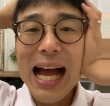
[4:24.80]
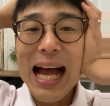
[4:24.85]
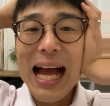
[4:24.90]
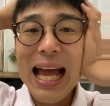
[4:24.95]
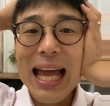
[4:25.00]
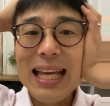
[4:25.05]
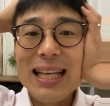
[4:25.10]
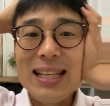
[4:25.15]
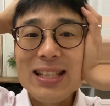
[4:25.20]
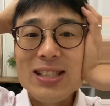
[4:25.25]

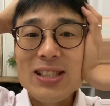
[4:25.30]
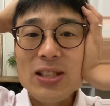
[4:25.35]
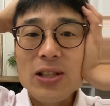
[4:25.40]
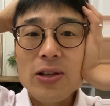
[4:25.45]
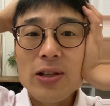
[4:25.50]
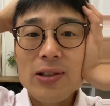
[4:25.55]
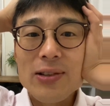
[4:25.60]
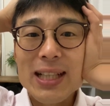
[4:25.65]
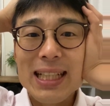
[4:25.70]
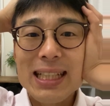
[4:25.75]

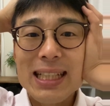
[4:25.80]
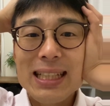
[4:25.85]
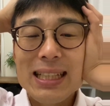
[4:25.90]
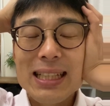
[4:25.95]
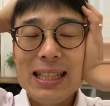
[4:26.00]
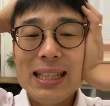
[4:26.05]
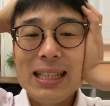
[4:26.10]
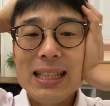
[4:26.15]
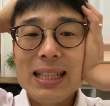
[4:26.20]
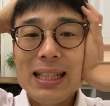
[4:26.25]
ensuring
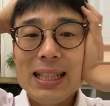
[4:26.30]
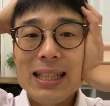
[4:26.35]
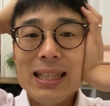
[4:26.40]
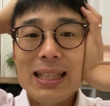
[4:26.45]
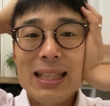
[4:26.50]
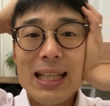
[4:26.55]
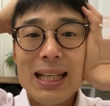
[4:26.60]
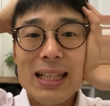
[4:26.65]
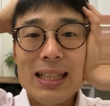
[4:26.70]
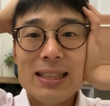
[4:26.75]

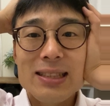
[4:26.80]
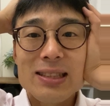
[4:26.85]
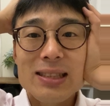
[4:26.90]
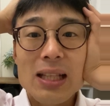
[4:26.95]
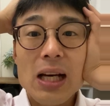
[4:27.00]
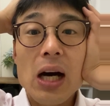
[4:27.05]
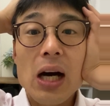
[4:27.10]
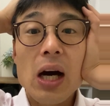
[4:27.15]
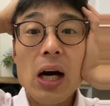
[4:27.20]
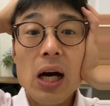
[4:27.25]
that it's
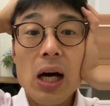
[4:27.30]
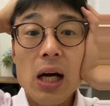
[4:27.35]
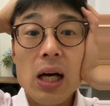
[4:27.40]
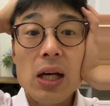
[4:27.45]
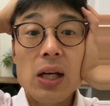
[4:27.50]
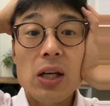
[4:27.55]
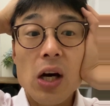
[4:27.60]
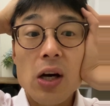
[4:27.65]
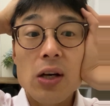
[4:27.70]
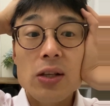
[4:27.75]

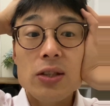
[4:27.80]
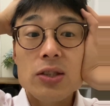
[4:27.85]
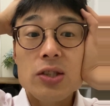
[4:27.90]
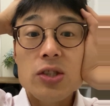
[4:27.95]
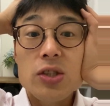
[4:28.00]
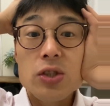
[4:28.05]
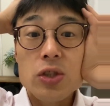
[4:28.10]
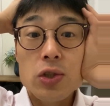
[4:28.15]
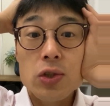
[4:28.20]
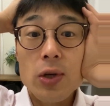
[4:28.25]
going
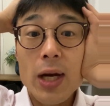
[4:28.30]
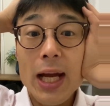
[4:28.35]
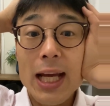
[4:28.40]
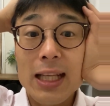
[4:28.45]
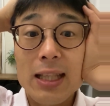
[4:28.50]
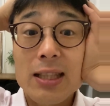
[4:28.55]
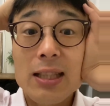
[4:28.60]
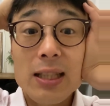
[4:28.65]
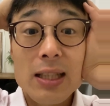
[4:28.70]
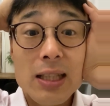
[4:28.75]

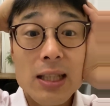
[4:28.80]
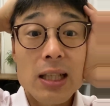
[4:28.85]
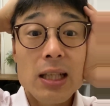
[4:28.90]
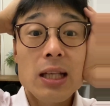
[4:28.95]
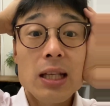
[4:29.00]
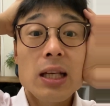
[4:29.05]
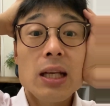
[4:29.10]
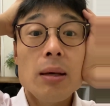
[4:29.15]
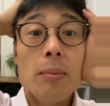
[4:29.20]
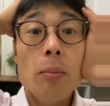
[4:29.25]
straight,
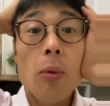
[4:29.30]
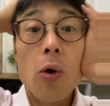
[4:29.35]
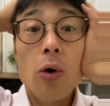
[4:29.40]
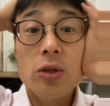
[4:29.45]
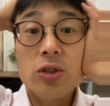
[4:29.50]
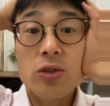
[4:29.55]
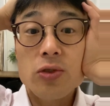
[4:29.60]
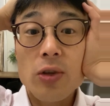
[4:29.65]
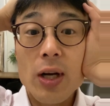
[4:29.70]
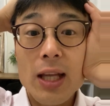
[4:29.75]
more
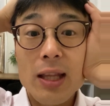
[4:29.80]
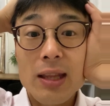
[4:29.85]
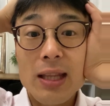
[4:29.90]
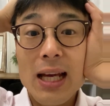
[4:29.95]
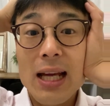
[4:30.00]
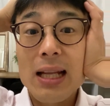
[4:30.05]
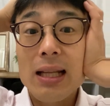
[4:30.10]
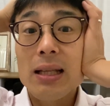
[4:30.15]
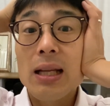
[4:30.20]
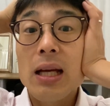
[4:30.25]
straight
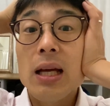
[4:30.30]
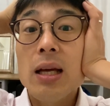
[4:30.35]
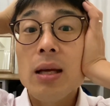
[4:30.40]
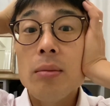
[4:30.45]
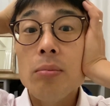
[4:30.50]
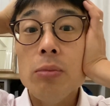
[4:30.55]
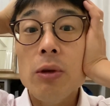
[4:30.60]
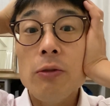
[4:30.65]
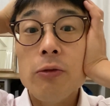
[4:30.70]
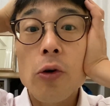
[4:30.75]
than
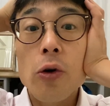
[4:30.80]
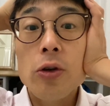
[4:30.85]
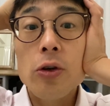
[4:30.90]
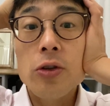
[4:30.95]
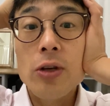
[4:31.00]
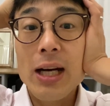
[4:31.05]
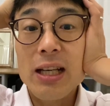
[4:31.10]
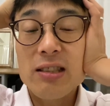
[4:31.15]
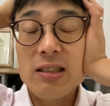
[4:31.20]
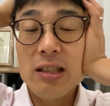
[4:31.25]
before you
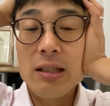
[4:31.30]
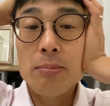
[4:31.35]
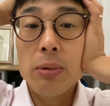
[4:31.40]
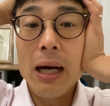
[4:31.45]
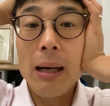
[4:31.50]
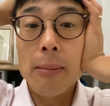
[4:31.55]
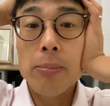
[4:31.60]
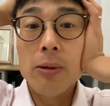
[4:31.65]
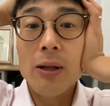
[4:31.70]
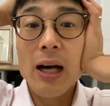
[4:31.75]
actually
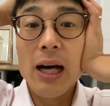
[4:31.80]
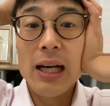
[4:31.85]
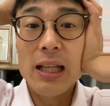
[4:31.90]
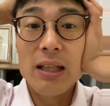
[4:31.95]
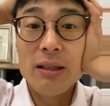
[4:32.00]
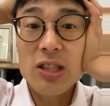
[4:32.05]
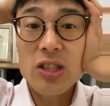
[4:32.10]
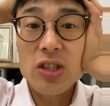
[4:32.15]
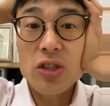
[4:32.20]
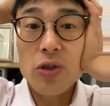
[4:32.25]
apply
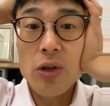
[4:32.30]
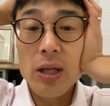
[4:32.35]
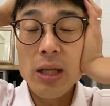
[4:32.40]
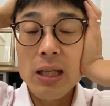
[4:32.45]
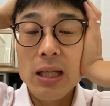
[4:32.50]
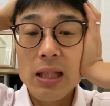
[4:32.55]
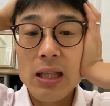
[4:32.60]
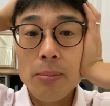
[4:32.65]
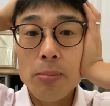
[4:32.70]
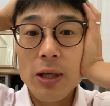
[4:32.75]

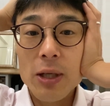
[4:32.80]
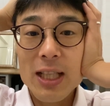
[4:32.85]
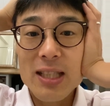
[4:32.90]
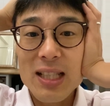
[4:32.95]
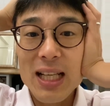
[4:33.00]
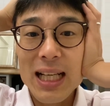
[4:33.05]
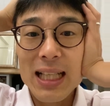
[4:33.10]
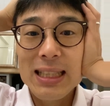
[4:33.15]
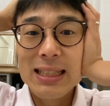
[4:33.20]
the pressure.